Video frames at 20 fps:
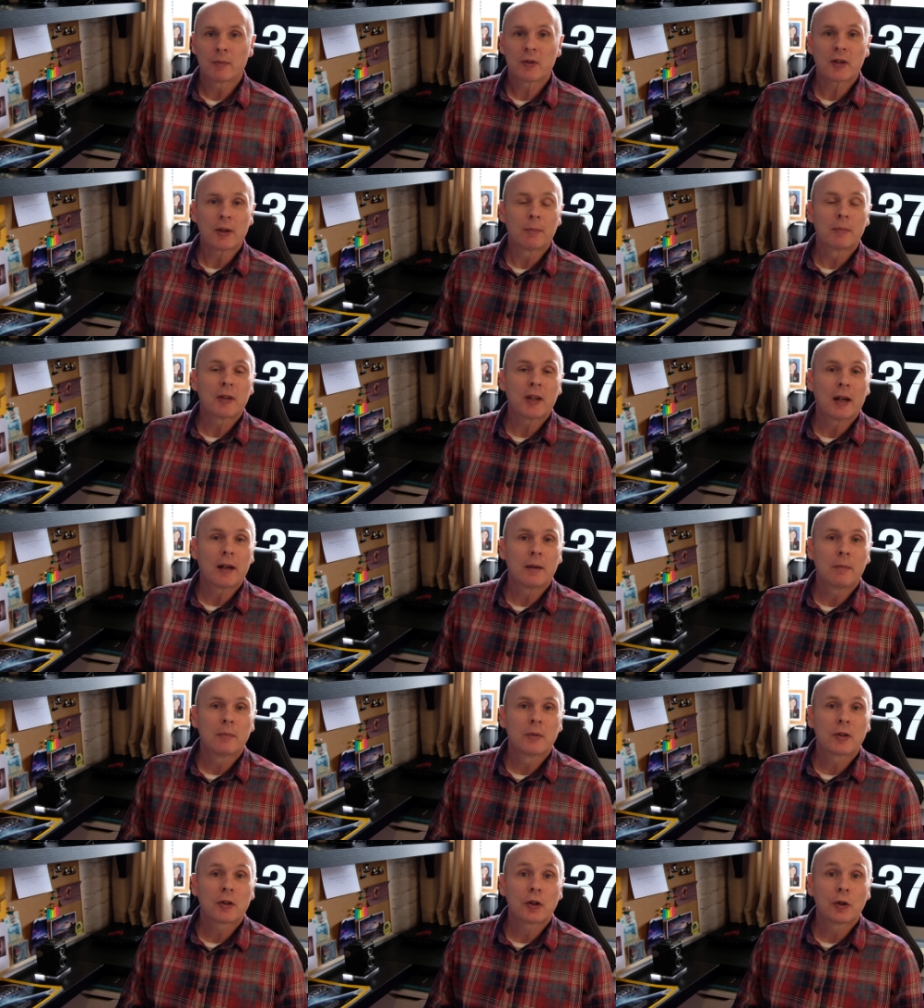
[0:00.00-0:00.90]

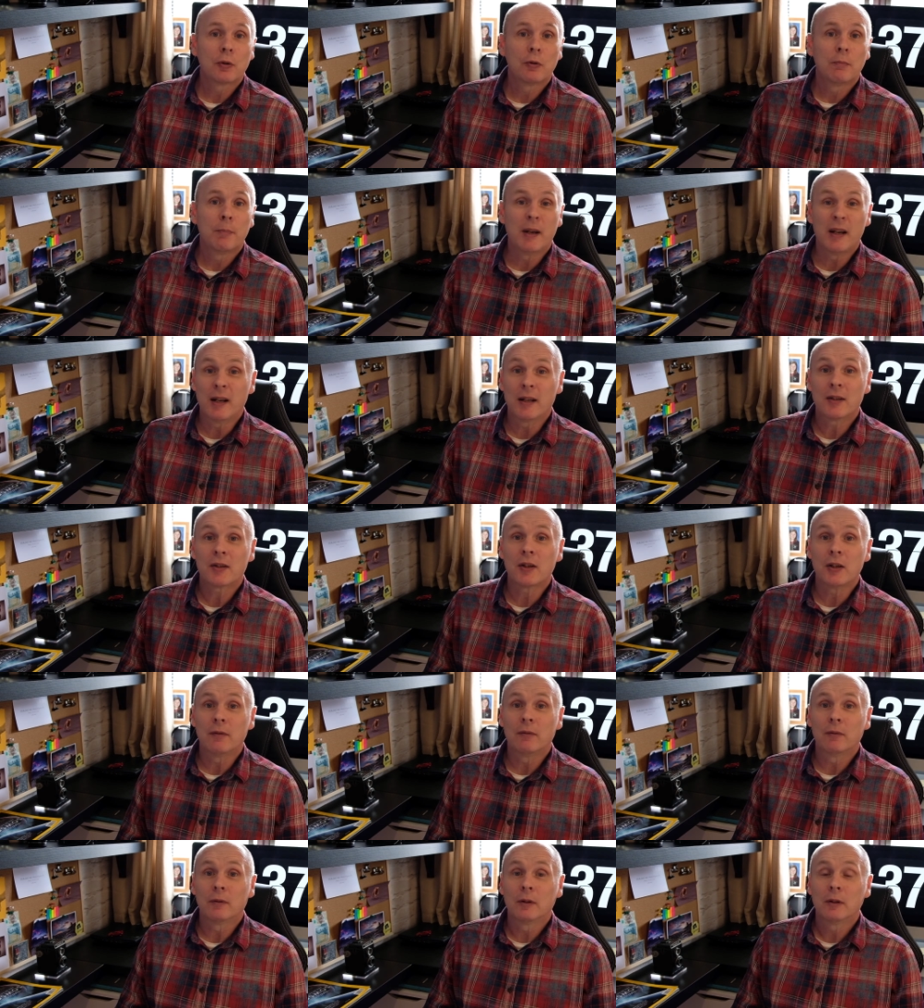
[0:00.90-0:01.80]
sometimes to minutes
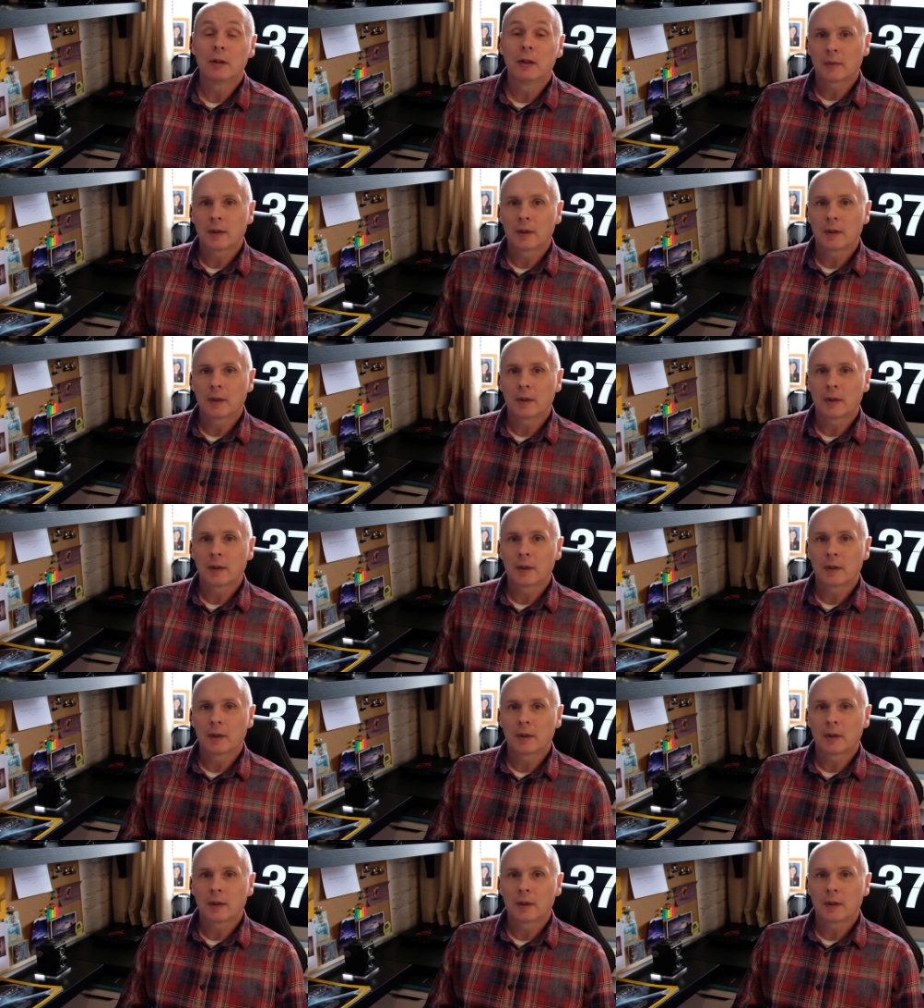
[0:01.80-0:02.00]
even.